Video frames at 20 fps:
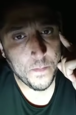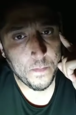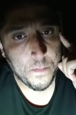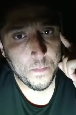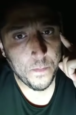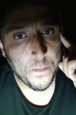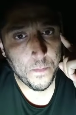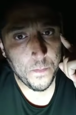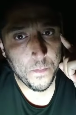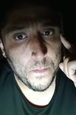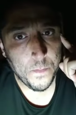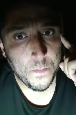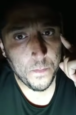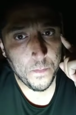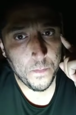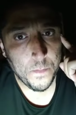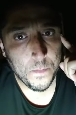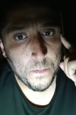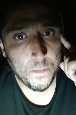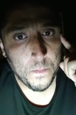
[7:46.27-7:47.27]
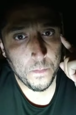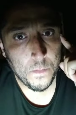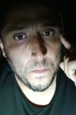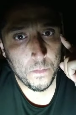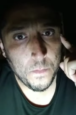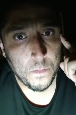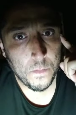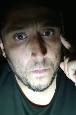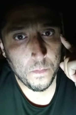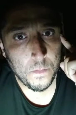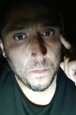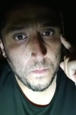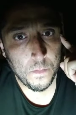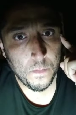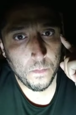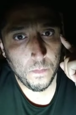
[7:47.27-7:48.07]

[no speech]